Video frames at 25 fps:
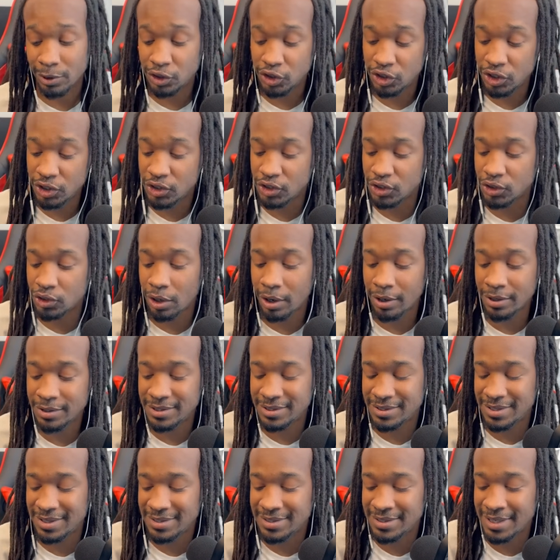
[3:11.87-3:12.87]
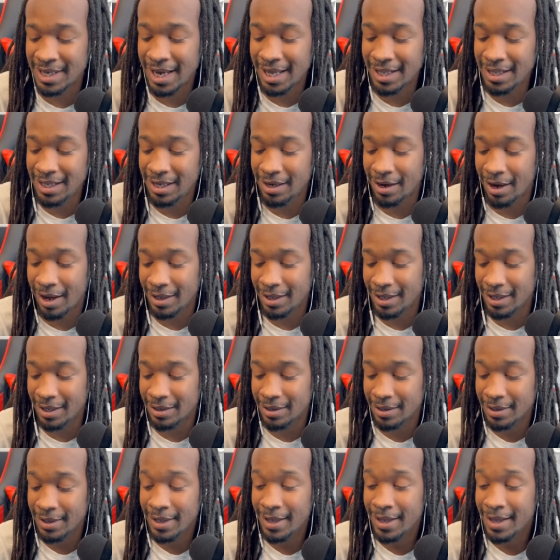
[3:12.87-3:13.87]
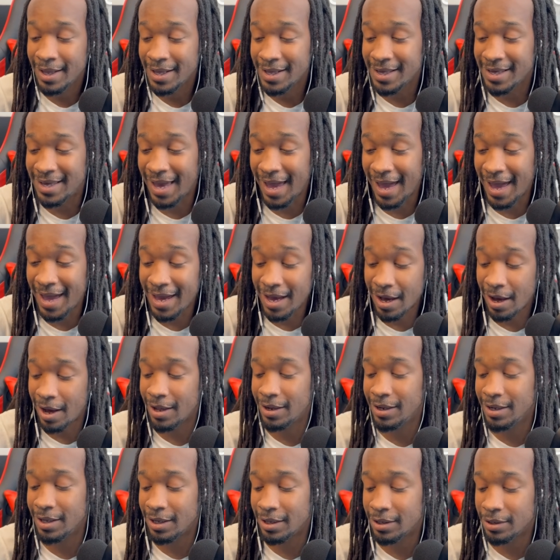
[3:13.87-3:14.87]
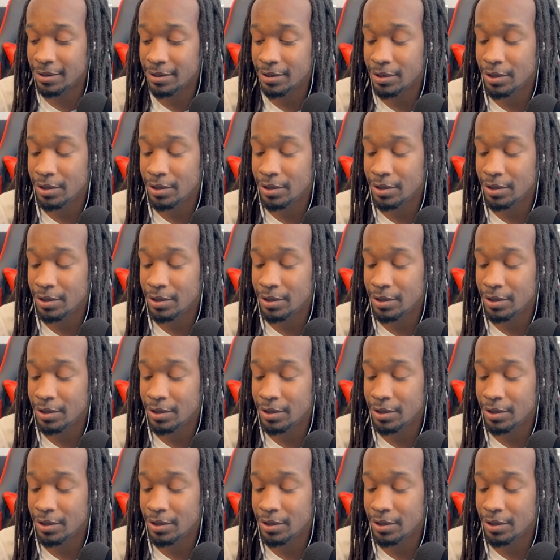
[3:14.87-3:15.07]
She starts these idiotic, chaotic,